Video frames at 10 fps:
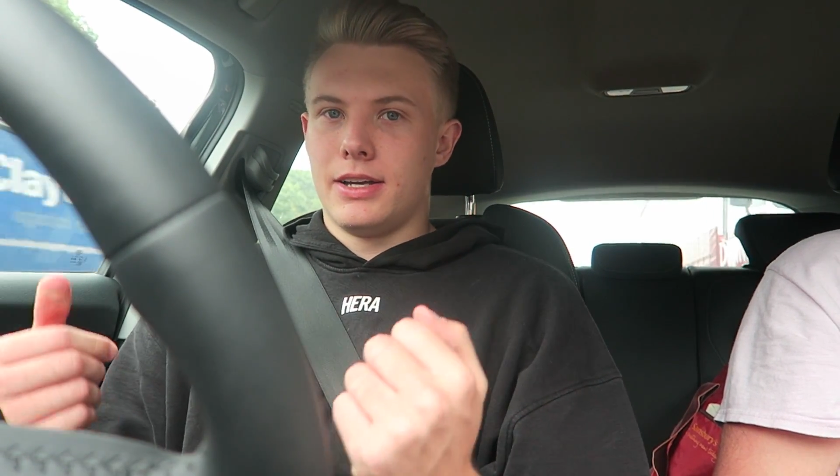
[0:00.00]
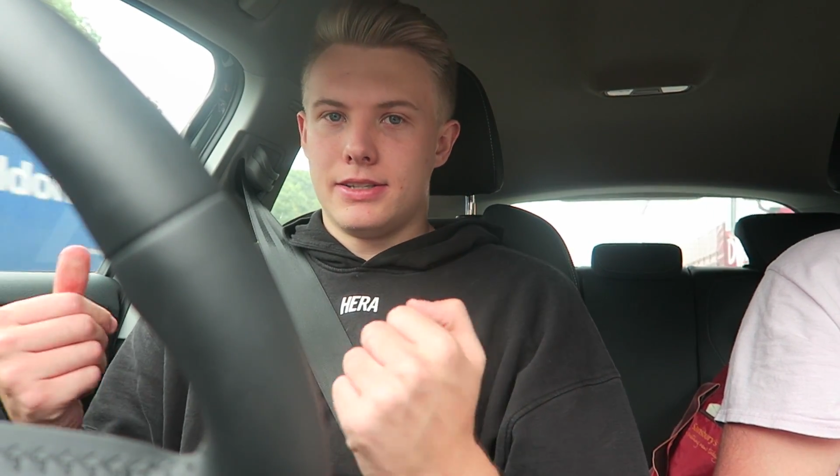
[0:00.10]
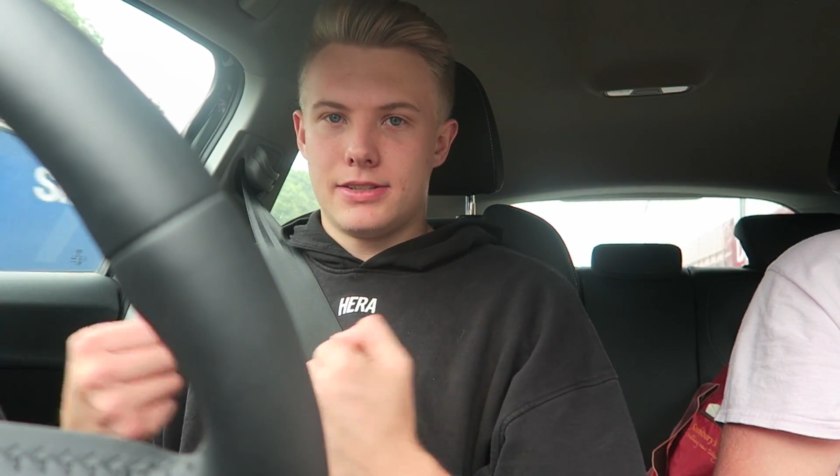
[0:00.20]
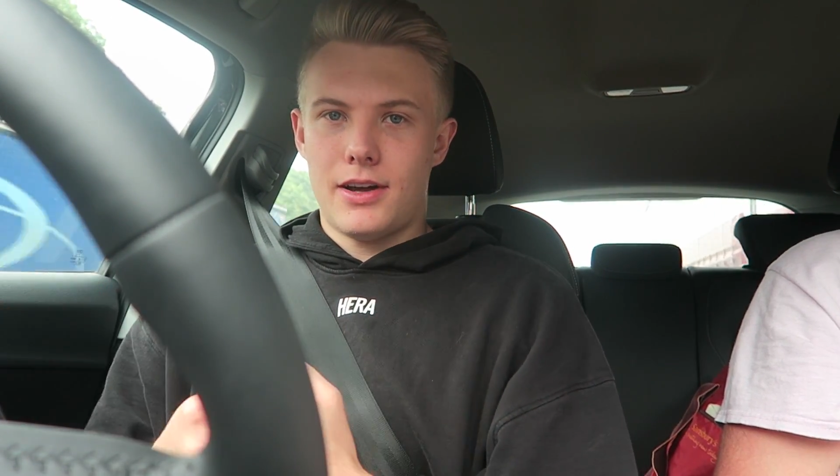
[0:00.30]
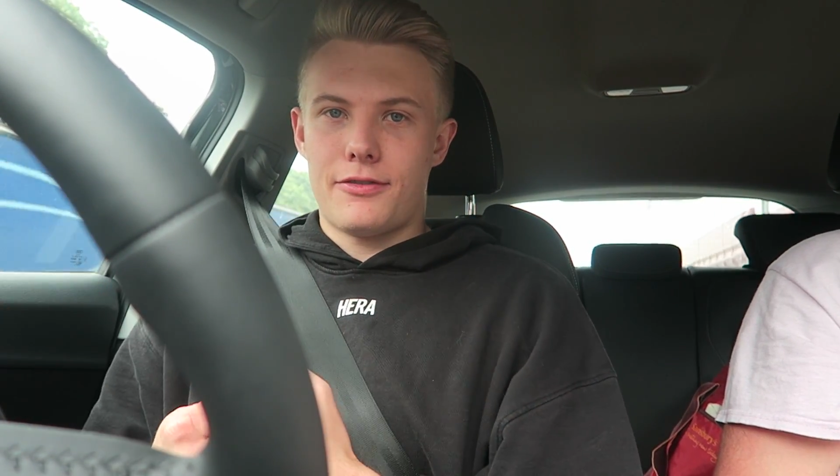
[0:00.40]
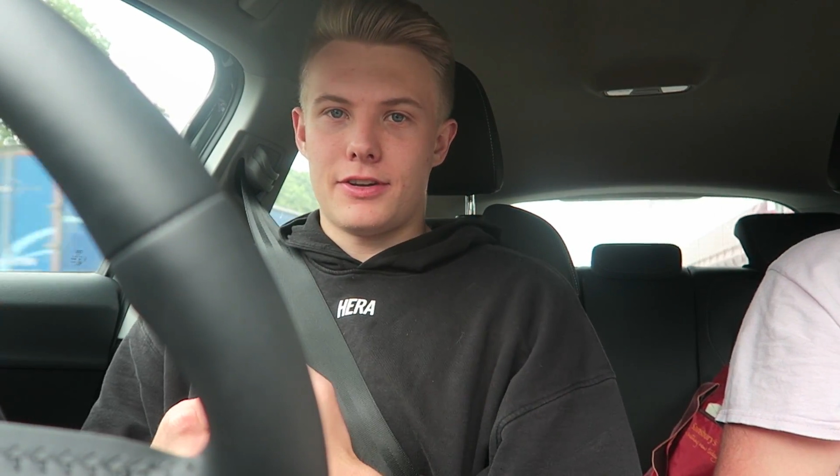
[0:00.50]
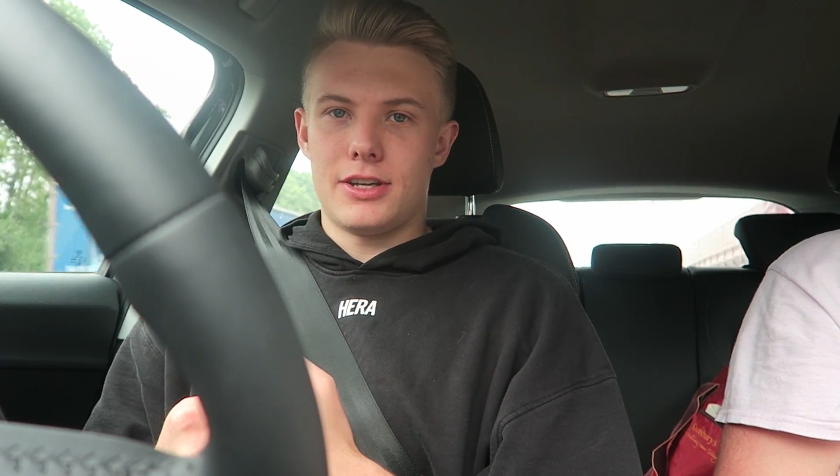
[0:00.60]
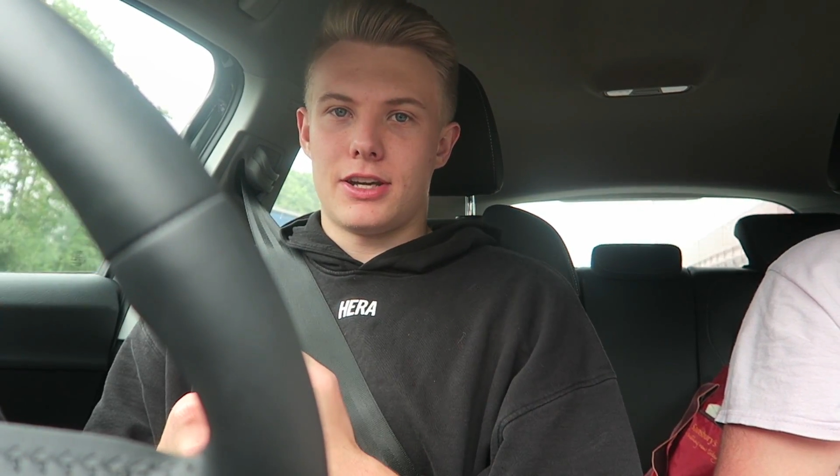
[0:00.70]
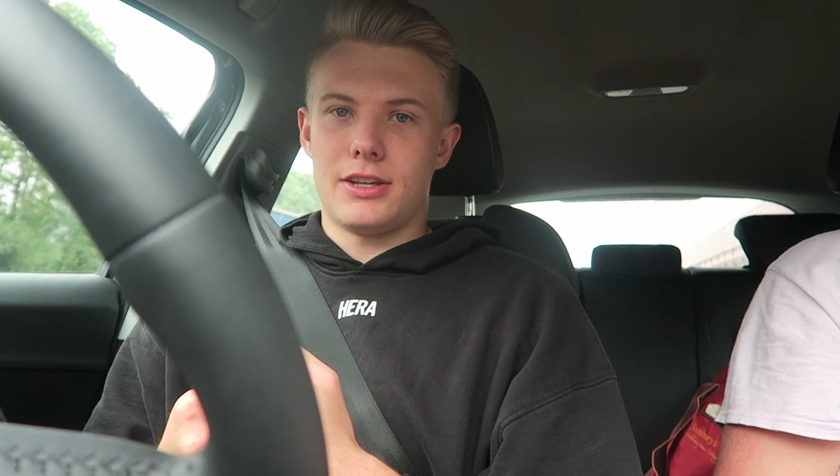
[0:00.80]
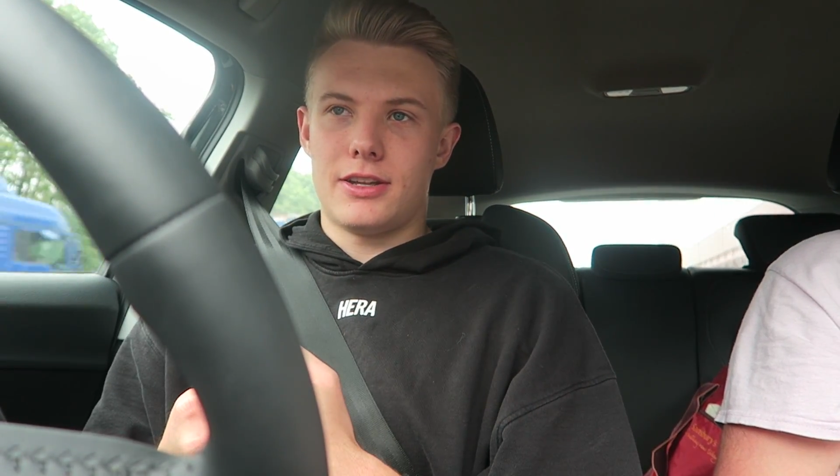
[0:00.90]
there's nothing
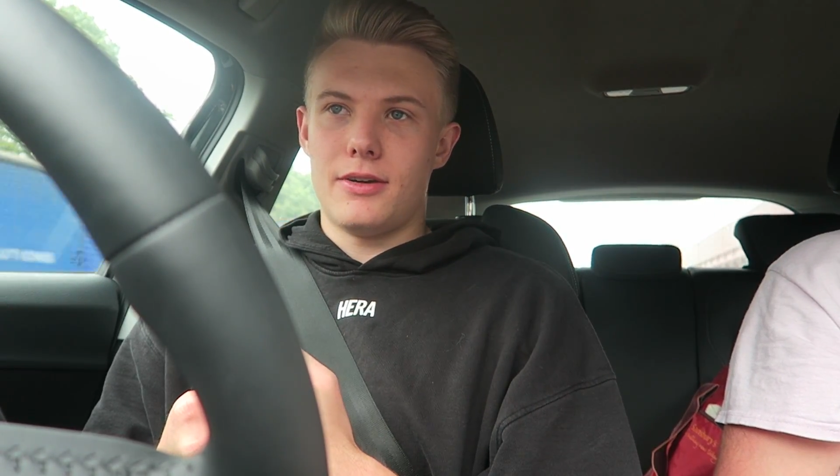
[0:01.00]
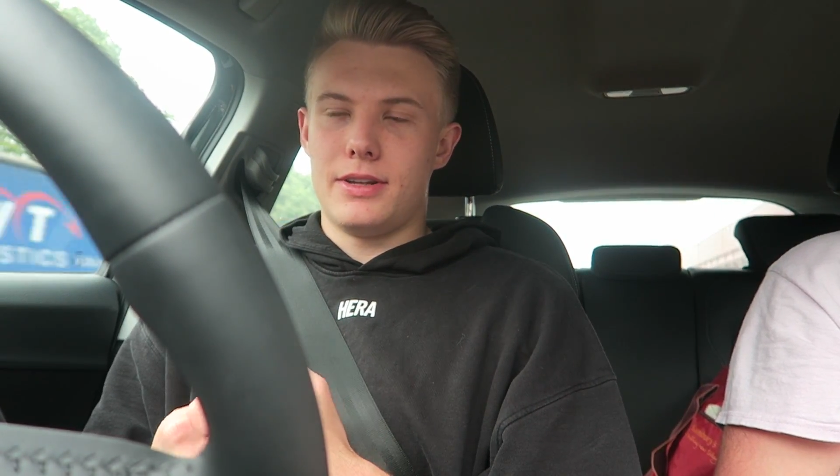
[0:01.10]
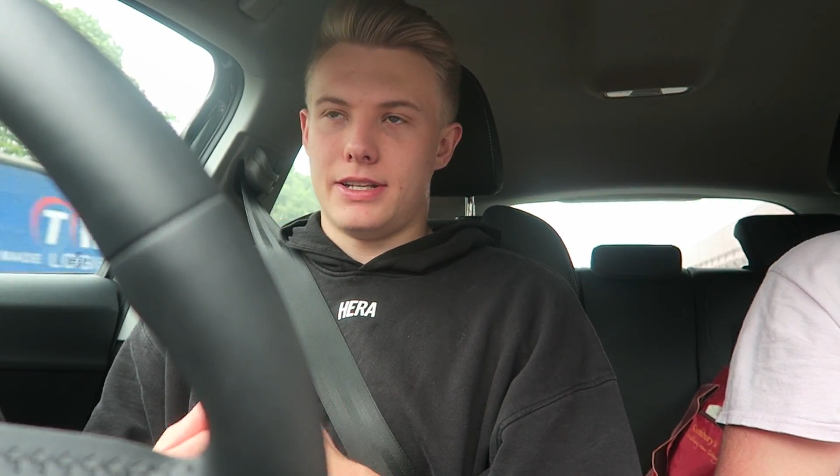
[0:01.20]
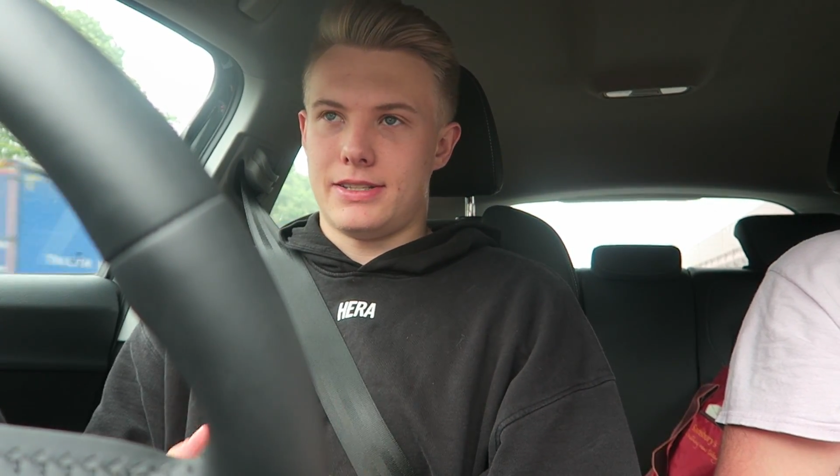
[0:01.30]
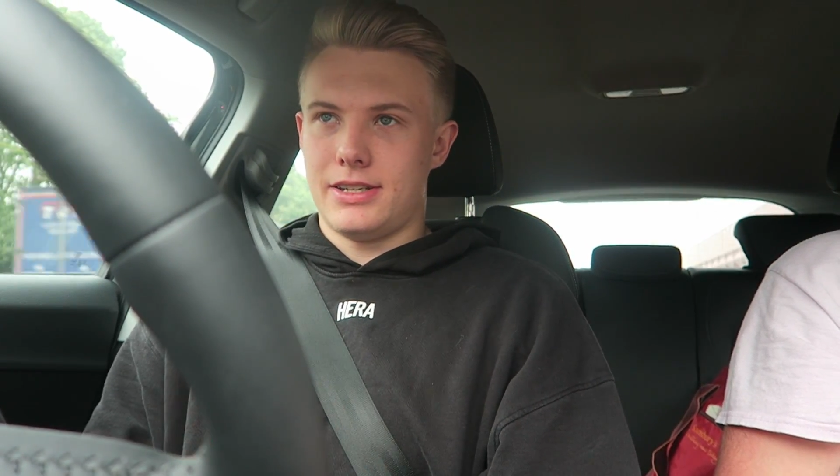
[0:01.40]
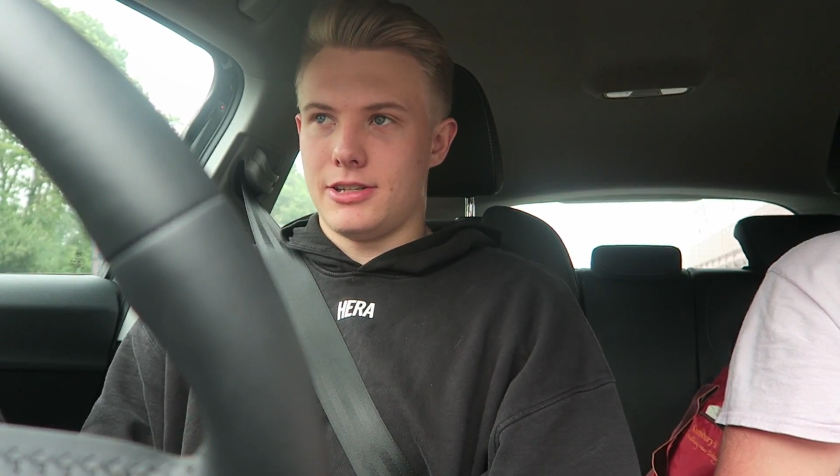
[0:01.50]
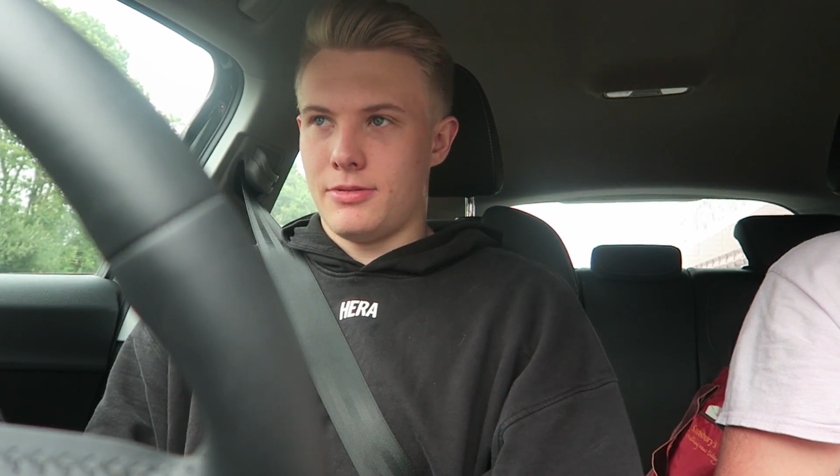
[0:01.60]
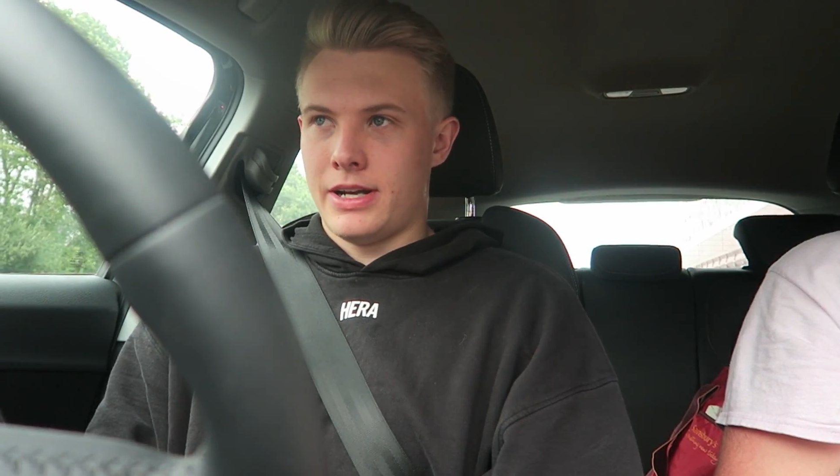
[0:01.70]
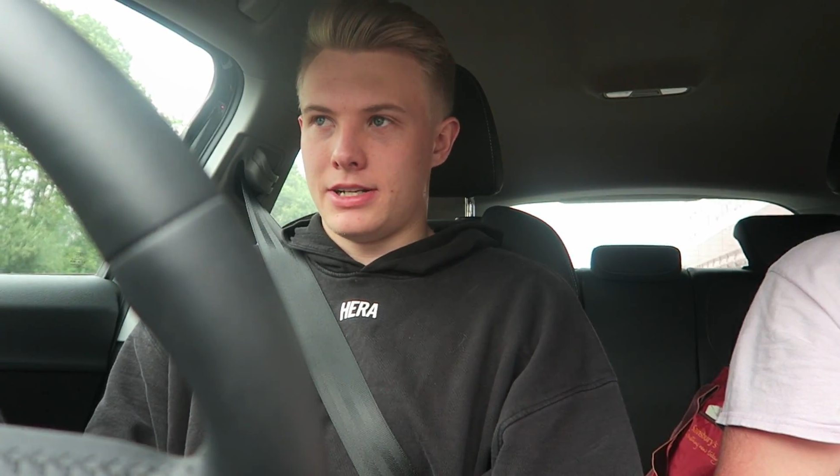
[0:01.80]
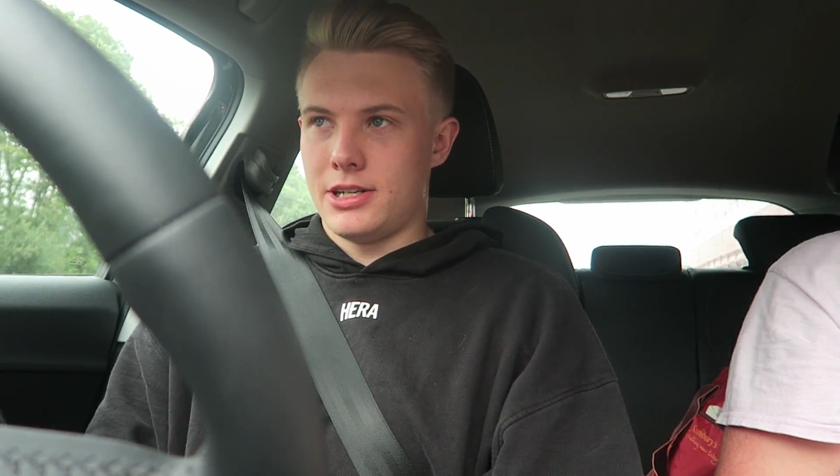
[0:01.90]
you can do in this
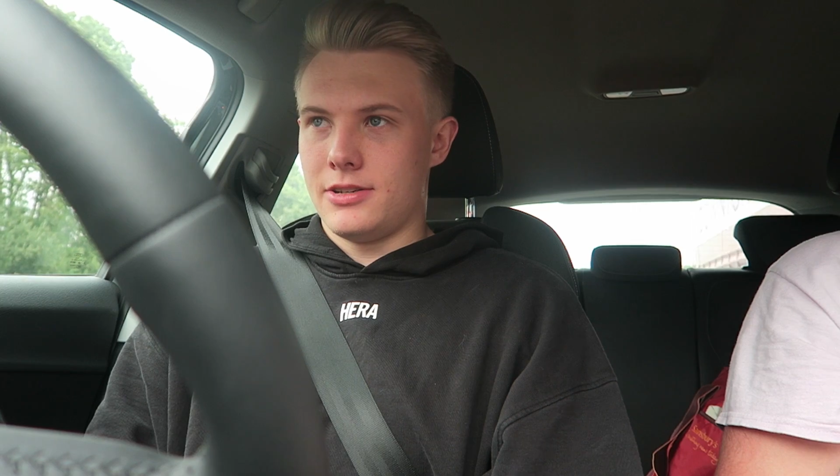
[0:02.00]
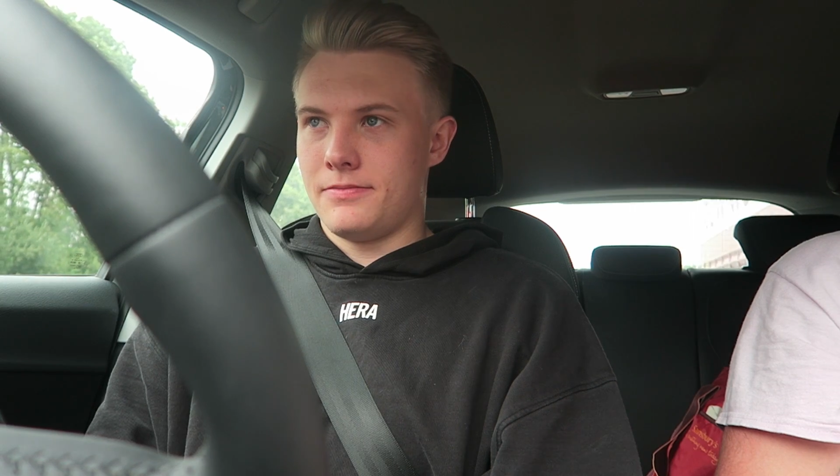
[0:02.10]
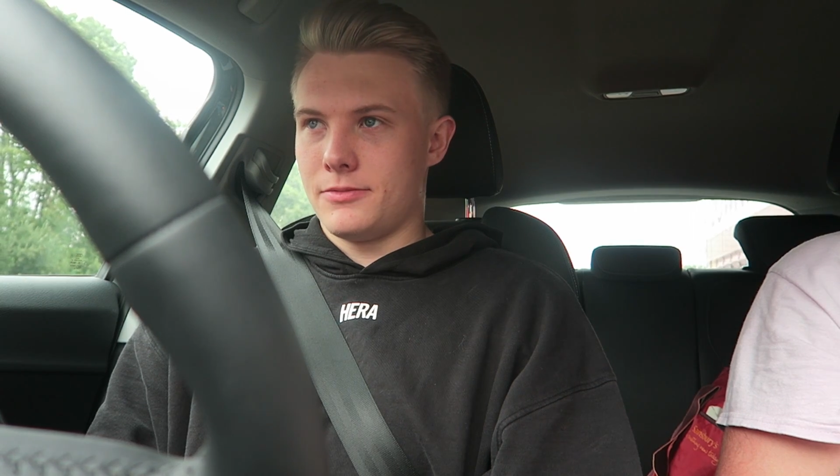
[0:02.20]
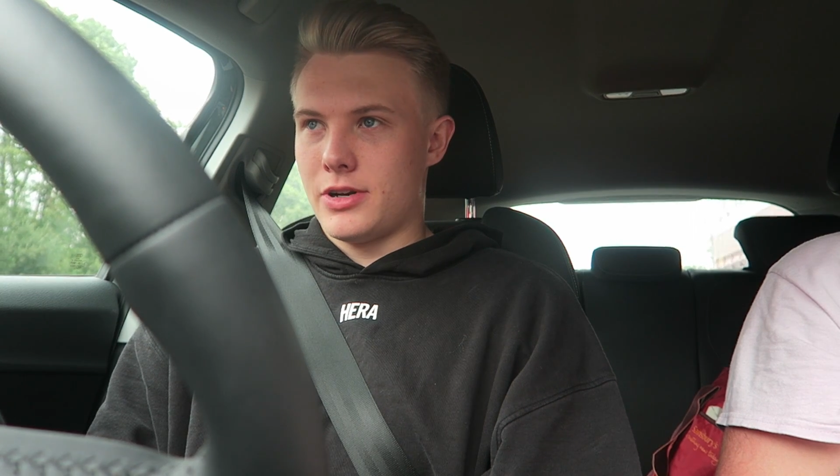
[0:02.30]
situation.